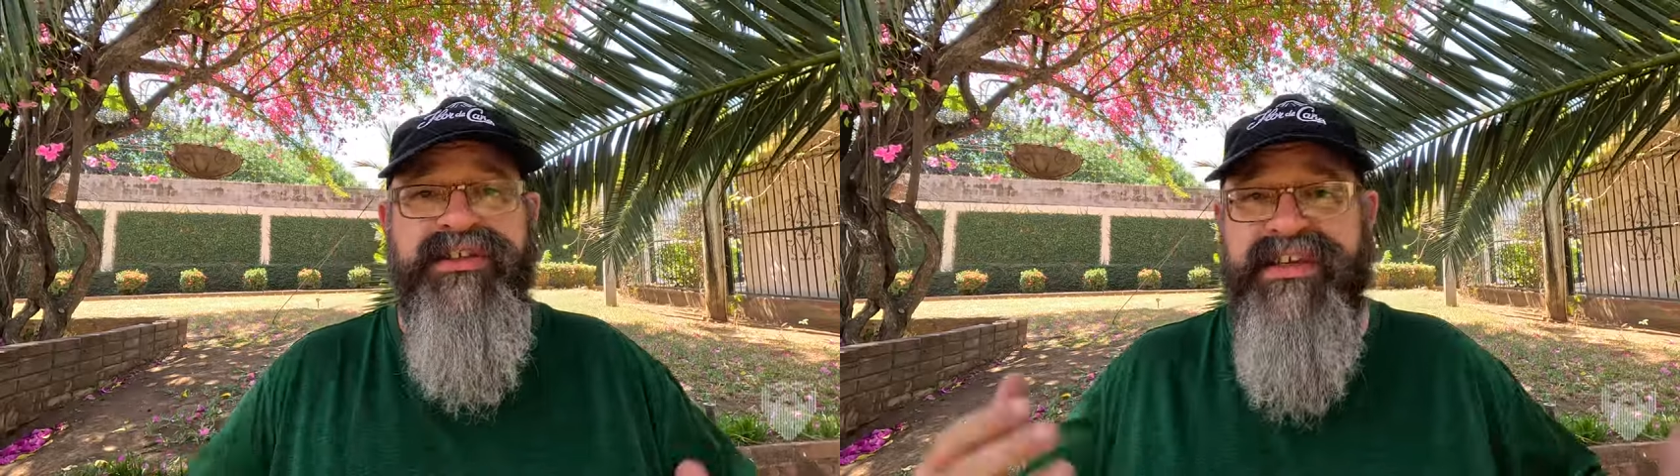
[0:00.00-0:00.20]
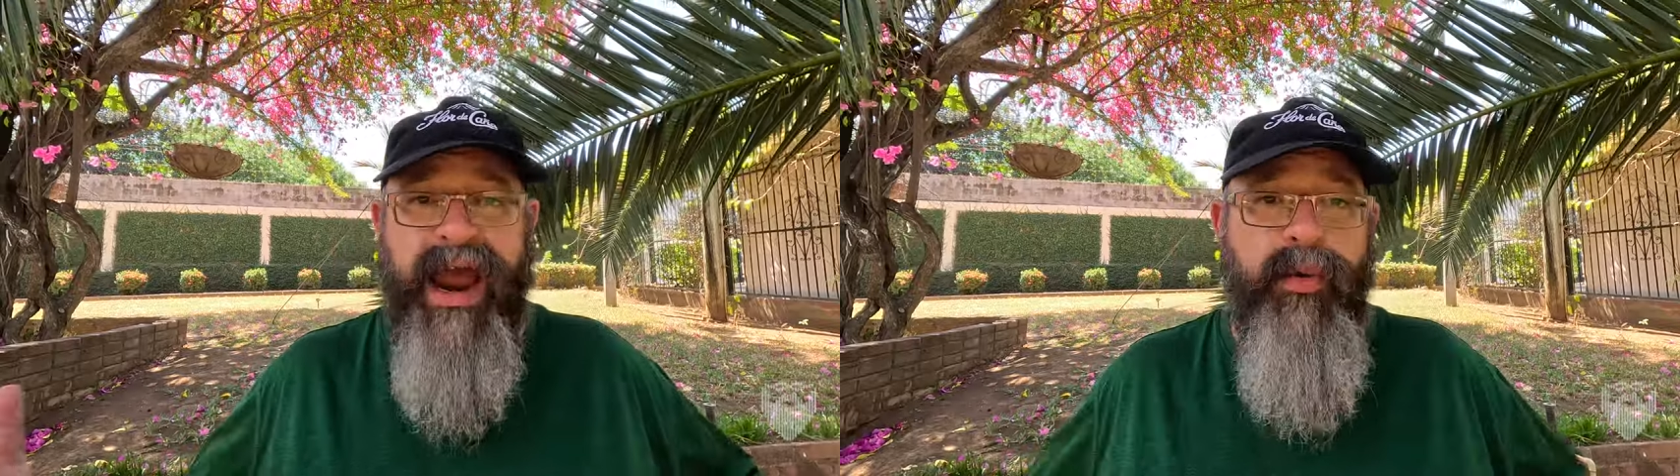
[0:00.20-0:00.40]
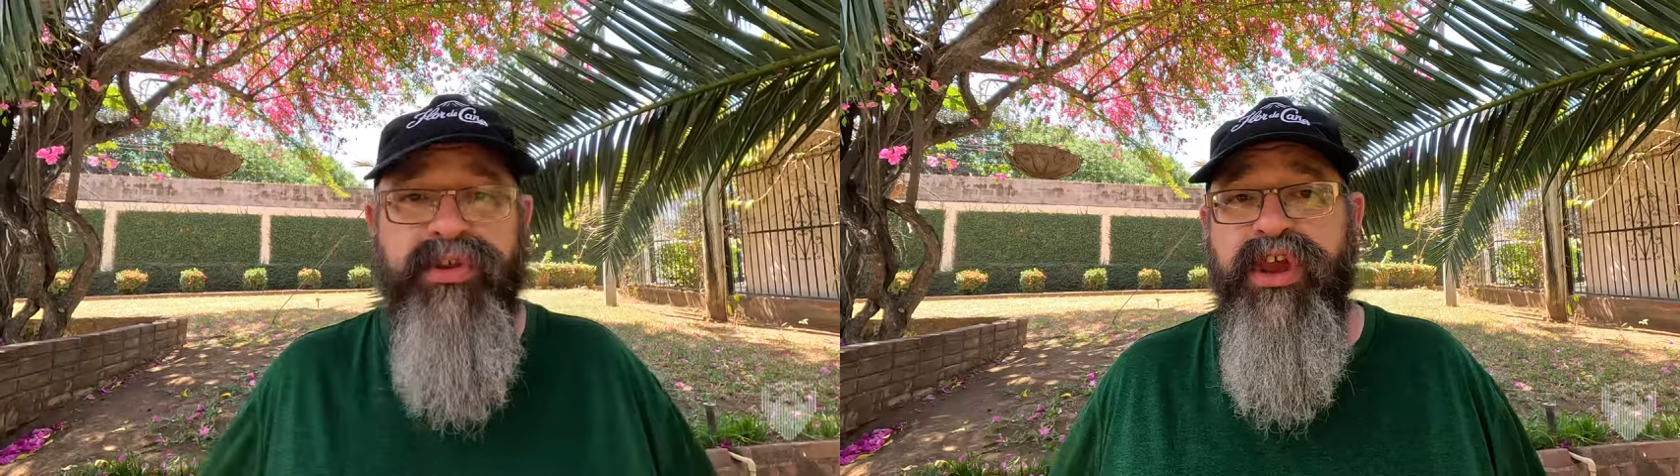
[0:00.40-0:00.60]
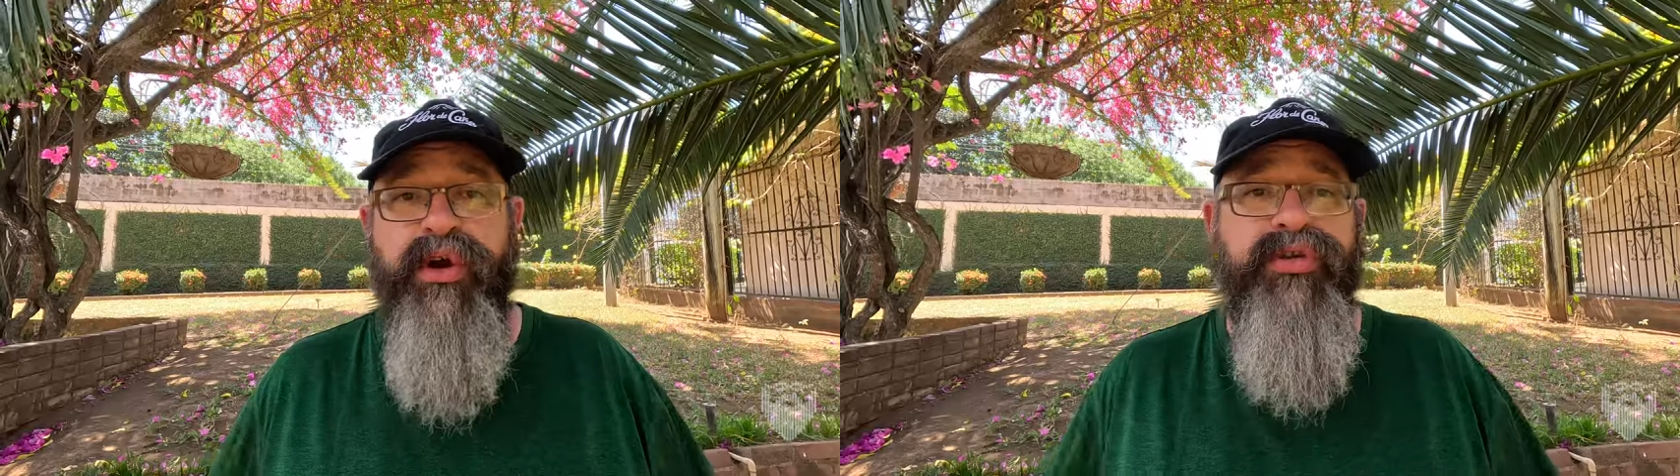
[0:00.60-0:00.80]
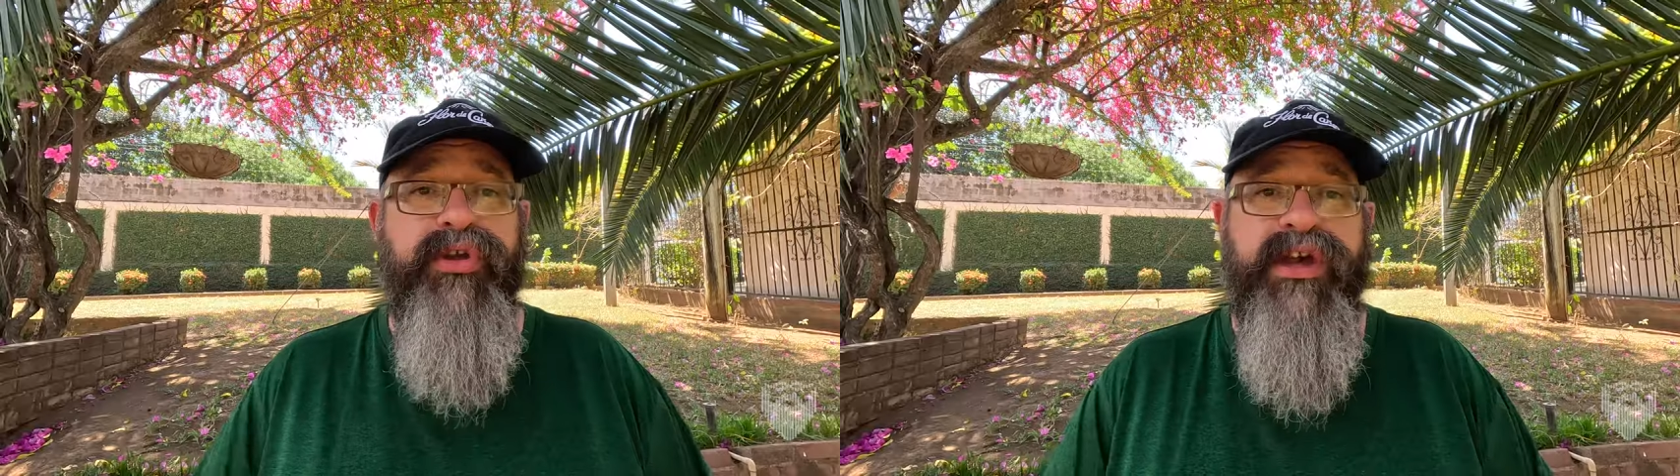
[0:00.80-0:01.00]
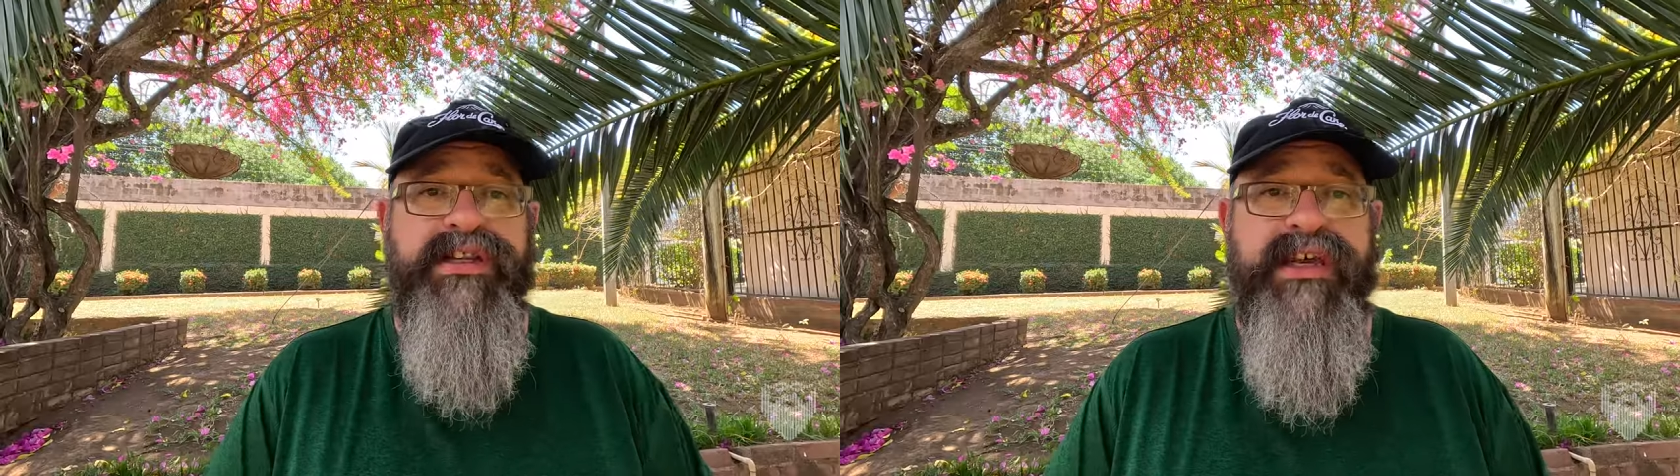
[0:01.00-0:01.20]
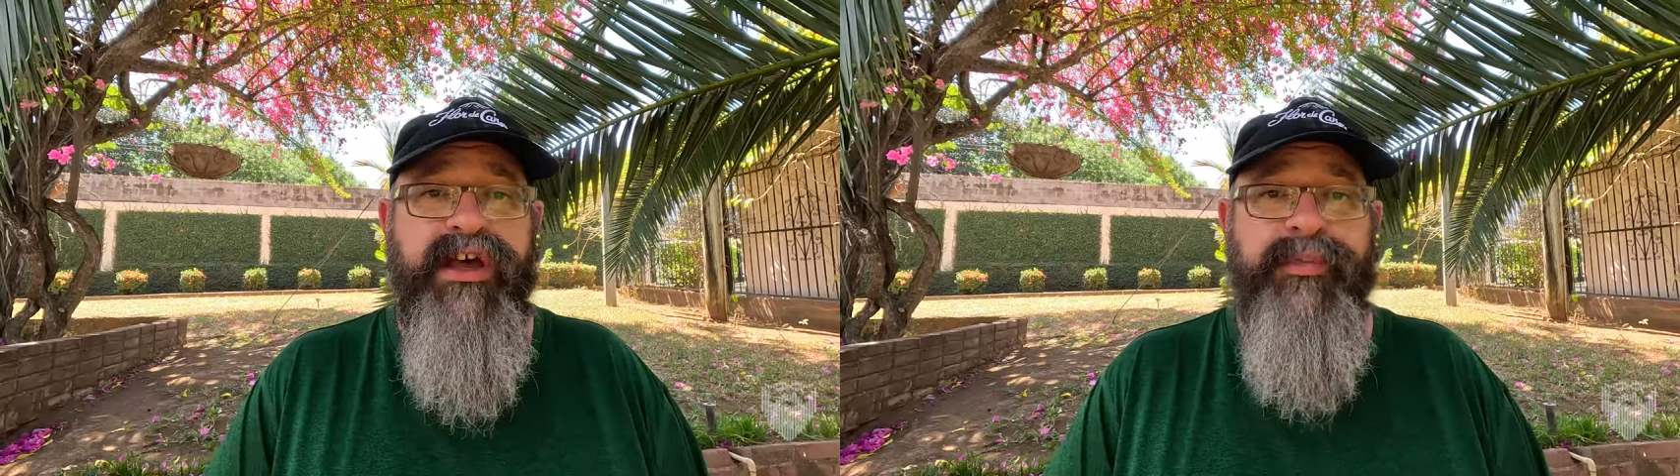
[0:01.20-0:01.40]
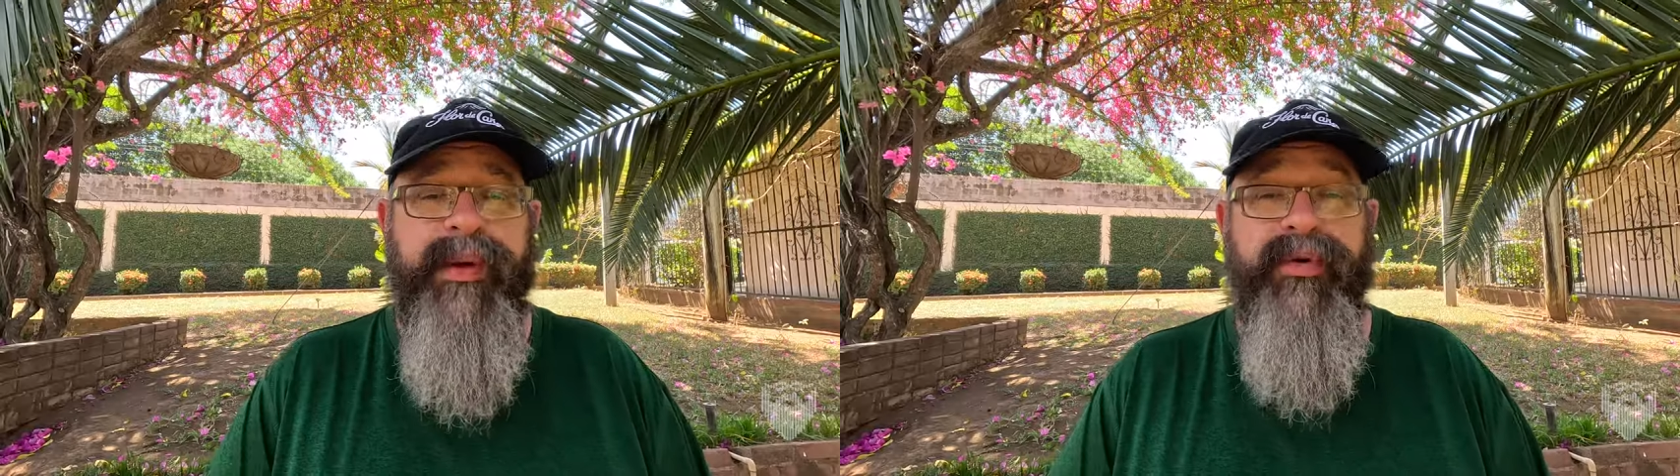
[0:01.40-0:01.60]
scour the earth looking to
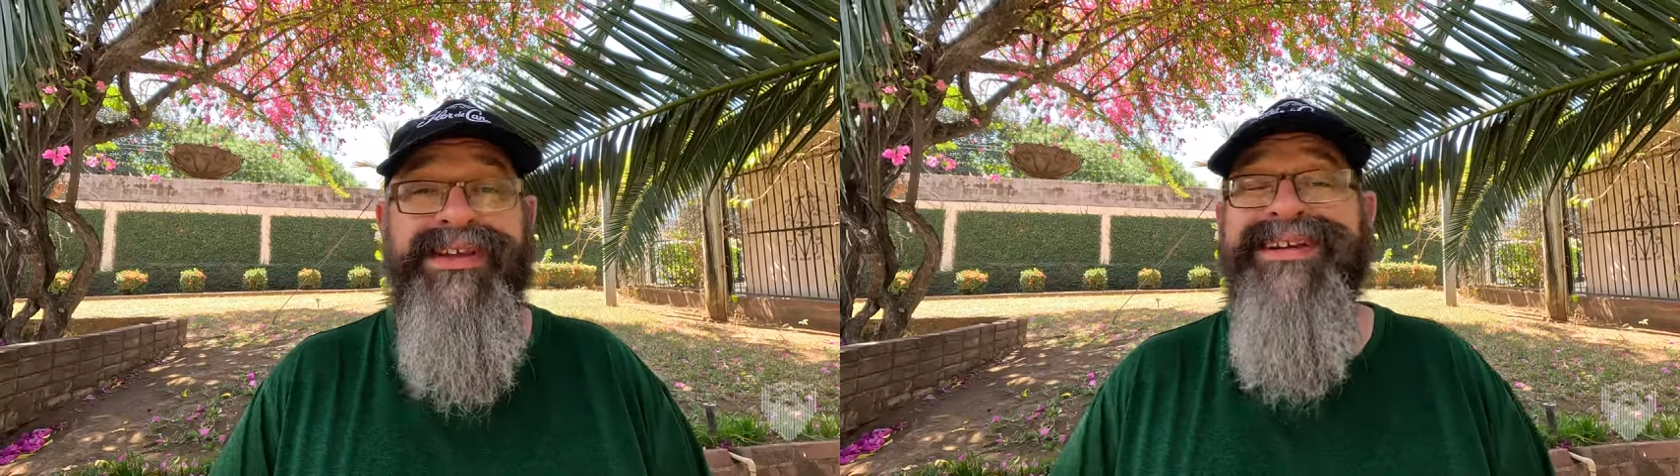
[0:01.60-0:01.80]
kill people.